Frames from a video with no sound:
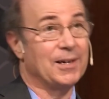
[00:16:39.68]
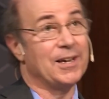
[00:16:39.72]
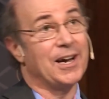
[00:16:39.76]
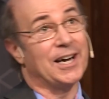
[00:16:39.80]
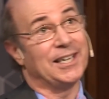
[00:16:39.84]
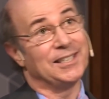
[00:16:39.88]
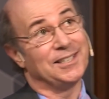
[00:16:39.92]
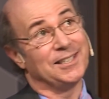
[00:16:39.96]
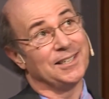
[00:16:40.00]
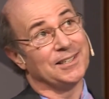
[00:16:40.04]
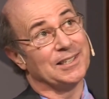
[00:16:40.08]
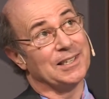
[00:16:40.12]

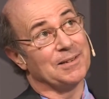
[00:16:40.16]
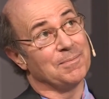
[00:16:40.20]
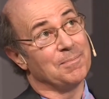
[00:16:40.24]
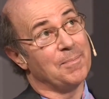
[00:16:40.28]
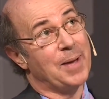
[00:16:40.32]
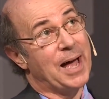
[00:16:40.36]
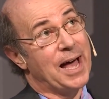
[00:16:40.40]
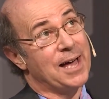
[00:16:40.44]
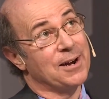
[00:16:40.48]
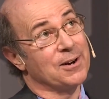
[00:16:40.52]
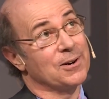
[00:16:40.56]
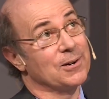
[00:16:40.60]
idea that
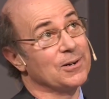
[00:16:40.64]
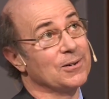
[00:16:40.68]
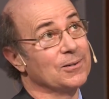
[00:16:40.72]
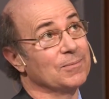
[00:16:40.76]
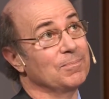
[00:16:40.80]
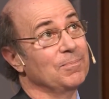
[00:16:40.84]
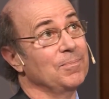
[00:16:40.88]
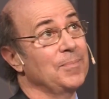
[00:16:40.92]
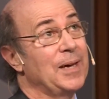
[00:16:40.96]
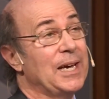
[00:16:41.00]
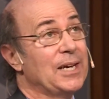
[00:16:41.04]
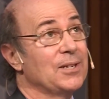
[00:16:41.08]
matter
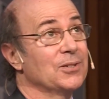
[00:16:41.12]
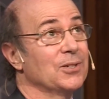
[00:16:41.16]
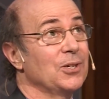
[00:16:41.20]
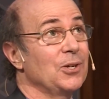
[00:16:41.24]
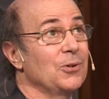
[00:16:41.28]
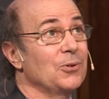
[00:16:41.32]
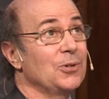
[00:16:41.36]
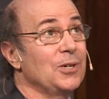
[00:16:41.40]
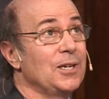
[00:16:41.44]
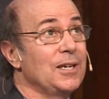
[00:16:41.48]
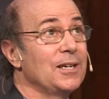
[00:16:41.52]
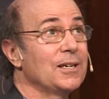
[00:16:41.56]
makes a
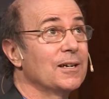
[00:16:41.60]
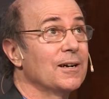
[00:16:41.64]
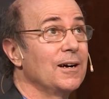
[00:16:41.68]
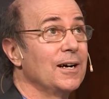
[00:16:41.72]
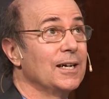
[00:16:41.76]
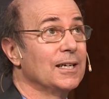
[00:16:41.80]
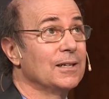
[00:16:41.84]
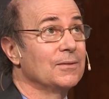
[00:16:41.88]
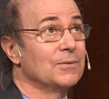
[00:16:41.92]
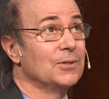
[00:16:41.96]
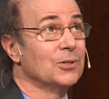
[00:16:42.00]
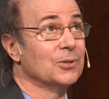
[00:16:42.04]
unique
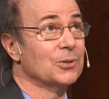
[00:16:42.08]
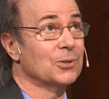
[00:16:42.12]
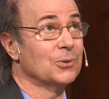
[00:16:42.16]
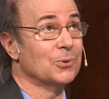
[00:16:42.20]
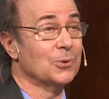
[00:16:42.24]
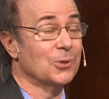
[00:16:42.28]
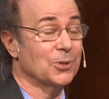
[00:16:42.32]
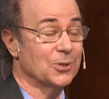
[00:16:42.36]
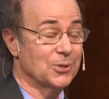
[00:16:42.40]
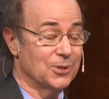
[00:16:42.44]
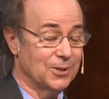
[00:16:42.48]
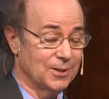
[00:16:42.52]
kind of
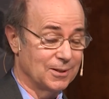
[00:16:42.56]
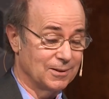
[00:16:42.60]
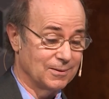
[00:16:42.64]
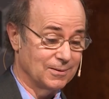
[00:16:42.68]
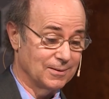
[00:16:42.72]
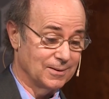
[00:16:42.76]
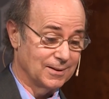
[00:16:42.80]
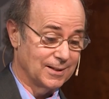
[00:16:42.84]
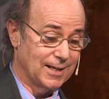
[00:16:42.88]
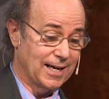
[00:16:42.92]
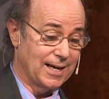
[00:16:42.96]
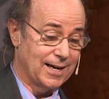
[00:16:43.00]

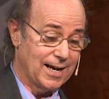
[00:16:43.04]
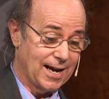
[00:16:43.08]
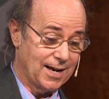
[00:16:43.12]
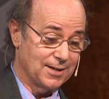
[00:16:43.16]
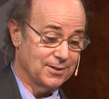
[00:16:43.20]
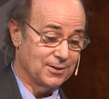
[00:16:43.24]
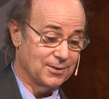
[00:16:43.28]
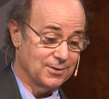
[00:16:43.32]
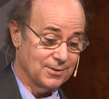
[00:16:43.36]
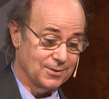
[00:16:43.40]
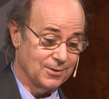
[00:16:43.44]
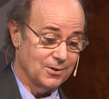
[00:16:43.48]
distortion and
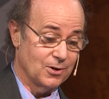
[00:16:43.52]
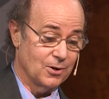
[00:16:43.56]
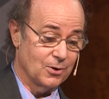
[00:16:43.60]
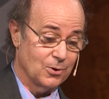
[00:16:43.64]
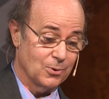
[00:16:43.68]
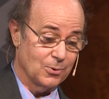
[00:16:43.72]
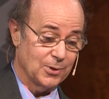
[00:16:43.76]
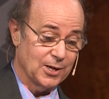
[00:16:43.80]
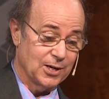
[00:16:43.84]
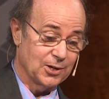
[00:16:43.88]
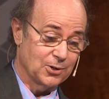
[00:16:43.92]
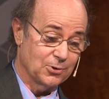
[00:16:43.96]
has
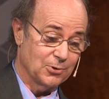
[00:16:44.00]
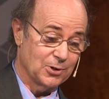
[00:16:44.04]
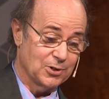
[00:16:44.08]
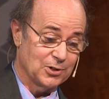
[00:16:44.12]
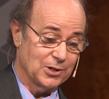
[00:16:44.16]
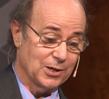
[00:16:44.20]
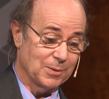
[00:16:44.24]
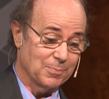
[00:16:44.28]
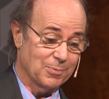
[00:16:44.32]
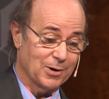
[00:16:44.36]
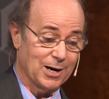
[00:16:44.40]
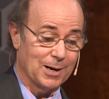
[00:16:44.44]
no
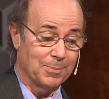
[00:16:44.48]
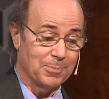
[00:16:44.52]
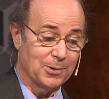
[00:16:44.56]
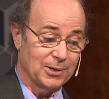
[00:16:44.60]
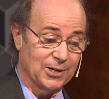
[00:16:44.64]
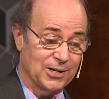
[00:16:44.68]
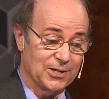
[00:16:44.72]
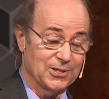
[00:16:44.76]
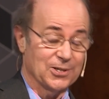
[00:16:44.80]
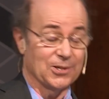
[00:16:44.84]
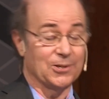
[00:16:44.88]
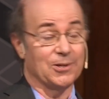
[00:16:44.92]
intrinsic
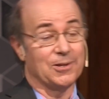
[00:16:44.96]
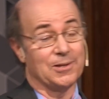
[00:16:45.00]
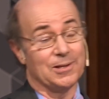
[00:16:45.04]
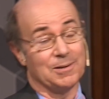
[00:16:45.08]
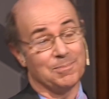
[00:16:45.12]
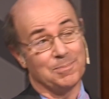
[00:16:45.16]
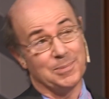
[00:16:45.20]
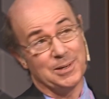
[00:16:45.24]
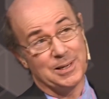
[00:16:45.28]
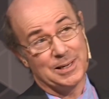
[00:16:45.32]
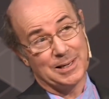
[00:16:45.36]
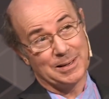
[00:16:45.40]
properties other
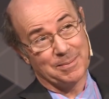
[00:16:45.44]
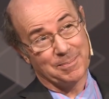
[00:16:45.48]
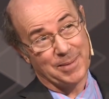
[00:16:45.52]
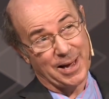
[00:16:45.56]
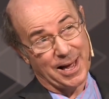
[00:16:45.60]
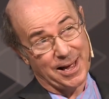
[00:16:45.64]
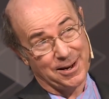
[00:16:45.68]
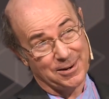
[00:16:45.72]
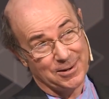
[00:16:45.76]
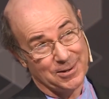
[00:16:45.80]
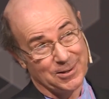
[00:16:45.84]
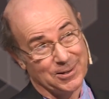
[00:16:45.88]
than being
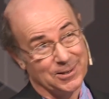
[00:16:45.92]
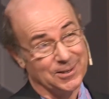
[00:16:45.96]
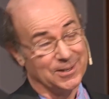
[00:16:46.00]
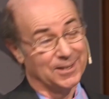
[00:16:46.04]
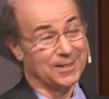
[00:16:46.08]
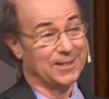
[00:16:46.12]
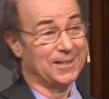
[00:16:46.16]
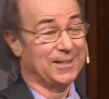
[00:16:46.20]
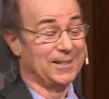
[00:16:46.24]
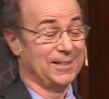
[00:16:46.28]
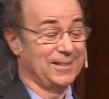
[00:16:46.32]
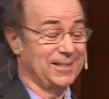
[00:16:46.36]
matter,
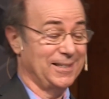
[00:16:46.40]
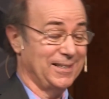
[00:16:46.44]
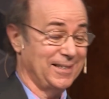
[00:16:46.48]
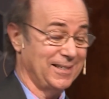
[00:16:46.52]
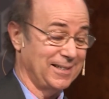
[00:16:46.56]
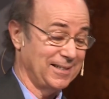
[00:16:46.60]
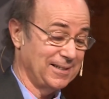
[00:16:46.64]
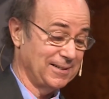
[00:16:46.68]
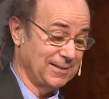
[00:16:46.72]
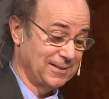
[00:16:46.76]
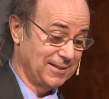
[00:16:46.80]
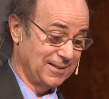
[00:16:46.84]

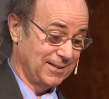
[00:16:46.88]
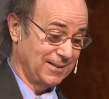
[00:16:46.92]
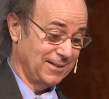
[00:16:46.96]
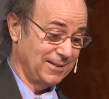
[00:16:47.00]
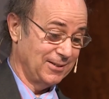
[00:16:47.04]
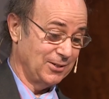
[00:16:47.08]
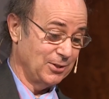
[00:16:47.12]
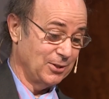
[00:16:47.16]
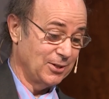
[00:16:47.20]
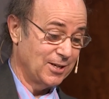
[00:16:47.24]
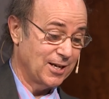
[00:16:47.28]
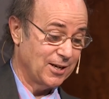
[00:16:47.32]

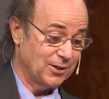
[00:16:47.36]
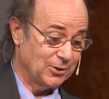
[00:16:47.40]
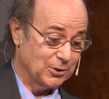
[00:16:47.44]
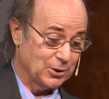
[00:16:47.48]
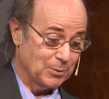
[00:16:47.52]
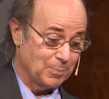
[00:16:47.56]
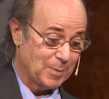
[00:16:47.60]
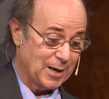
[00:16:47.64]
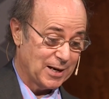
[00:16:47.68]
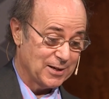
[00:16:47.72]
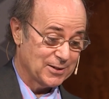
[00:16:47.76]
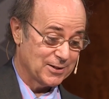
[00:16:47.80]
to tell
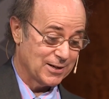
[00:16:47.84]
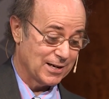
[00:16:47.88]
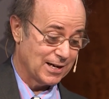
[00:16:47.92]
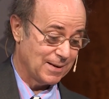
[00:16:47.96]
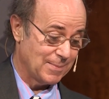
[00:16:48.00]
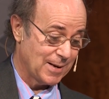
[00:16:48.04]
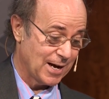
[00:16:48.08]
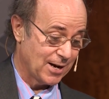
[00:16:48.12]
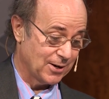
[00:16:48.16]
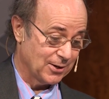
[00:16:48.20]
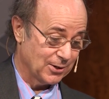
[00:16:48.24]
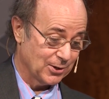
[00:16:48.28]

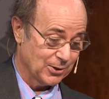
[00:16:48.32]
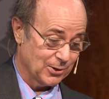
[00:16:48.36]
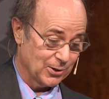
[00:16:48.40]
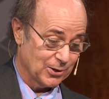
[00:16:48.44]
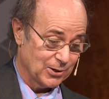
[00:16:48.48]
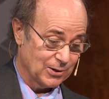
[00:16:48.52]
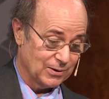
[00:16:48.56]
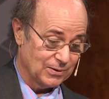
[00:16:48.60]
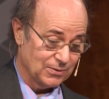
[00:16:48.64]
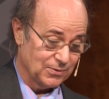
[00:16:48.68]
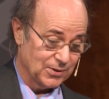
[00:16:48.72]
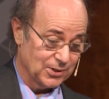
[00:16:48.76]
space-time how to
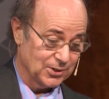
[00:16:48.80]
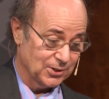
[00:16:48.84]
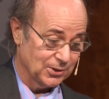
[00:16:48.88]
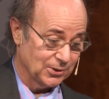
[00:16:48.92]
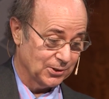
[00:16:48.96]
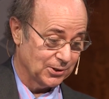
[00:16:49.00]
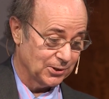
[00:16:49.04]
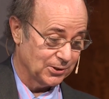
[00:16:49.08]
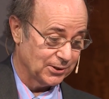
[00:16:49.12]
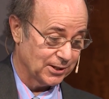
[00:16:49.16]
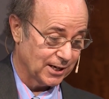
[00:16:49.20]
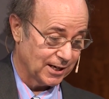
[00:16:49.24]
curve is a
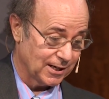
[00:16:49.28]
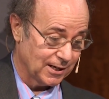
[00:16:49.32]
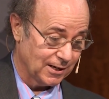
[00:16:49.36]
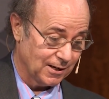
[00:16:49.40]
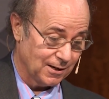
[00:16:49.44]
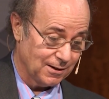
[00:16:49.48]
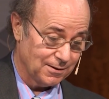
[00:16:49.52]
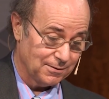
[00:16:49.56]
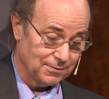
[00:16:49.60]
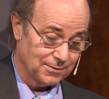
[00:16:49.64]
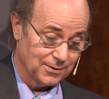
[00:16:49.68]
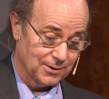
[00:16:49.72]
little
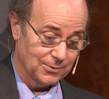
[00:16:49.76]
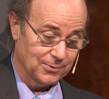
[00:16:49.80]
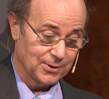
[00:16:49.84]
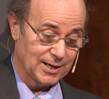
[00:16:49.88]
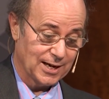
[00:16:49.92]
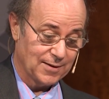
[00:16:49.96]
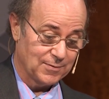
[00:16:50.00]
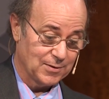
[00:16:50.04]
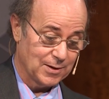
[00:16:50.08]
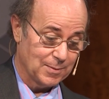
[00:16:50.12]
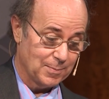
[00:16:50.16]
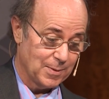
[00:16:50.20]
naive. We
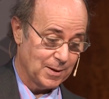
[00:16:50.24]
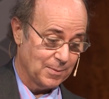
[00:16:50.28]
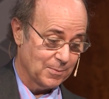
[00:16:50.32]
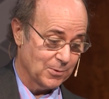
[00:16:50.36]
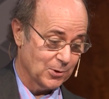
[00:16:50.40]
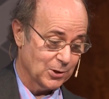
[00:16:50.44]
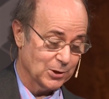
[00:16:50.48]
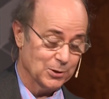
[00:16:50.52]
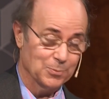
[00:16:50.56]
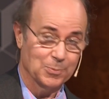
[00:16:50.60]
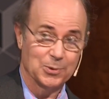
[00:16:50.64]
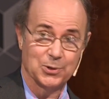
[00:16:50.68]
have to be
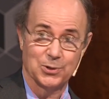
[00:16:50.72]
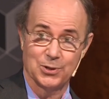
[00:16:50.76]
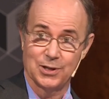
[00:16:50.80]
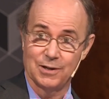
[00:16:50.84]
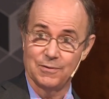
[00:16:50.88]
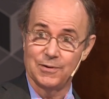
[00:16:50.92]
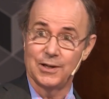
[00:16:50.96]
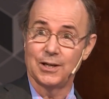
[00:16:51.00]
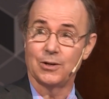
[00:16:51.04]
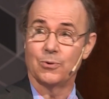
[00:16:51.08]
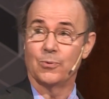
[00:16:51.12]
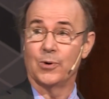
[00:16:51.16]
more
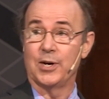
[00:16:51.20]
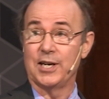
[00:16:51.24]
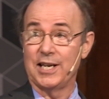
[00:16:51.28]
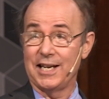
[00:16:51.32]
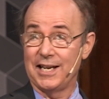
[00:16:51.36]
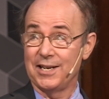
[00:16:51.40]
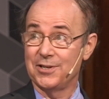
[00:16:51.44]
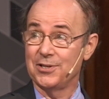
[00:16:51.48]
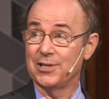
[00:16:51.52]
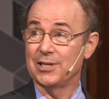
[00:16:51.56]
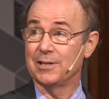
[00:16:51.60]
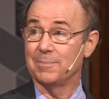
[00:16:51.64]
specific. What
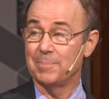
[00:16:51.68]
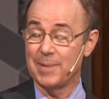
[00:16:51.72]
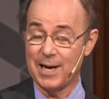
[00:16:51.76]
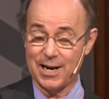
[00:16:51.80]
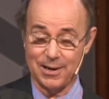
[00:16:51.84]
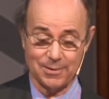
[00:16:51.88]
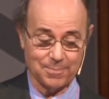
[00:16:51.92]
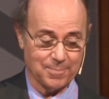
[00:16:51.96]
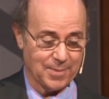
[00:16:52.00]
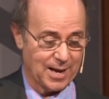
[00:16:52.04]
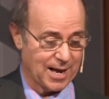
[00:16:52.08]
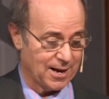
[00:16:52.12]
is it
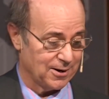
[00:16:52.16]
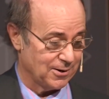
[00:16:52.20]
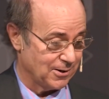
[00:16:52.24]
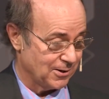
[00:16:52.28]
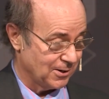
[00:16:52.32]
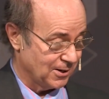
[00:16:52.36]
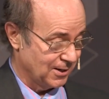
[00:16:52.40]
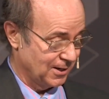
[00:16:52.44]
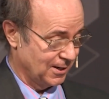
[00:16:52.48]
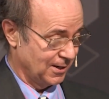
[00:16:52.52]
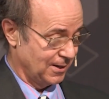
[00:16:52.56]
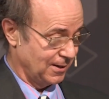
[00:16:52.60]
about
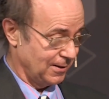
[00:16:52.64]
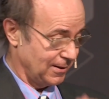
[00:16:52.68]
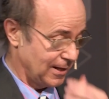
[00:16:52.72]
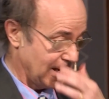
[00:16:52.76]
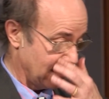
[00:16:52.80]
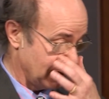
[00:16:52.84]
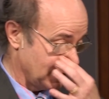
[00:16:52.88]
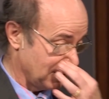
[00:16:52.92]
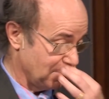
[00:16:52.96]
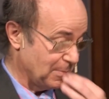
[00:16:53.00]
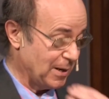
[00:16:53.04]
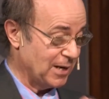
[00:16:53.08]
matter
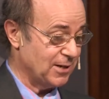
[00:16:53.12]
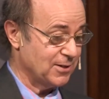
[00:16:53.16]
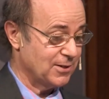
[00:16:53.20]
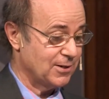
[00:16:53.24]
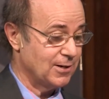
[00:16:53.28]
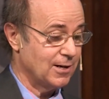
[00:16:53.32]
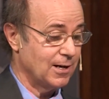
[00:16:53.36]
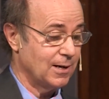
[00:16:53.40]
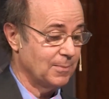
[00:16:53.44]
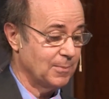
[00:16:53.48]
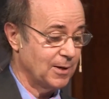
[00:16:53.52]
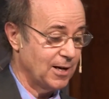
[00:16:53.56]
that
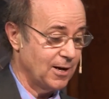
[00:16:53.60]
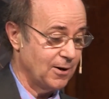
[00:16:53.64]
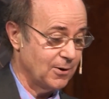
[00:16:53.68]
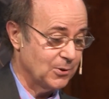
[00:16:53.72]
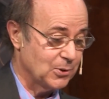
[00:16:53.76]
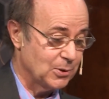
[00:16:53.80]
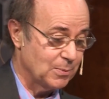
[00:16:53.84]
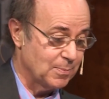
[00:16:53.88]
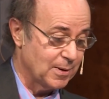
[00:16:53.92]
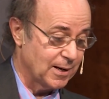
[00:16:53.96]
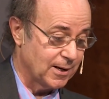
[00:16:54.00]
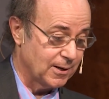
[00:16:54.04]
space-time
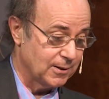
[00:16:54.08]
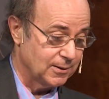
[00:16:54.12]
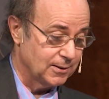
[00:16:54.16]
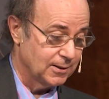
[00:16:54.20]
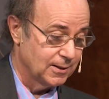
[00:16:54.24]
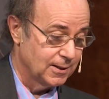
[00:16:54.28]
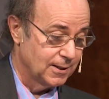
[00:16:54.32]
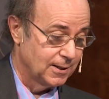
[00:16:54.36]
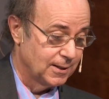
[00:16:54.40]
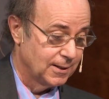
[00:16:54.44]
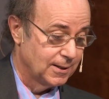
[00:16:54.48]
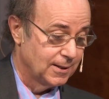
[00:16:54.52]
cares
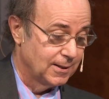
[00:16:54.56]
about?